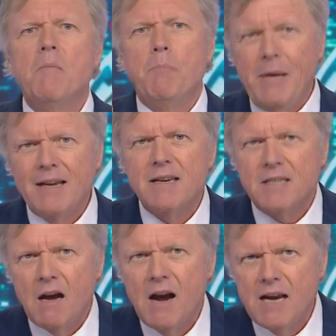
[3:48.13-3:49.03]
Pick a
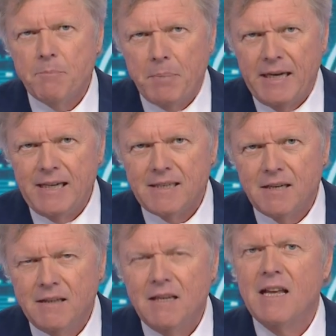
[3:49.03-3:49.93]
side, Pete,
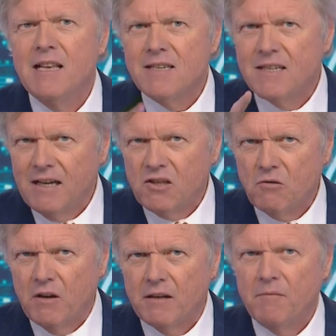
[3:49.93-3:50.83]
and stick
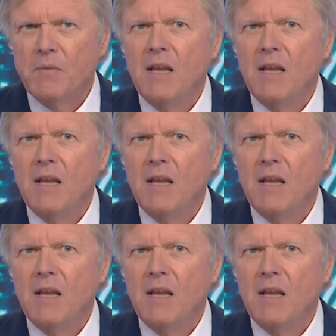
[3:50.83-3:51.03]
to it.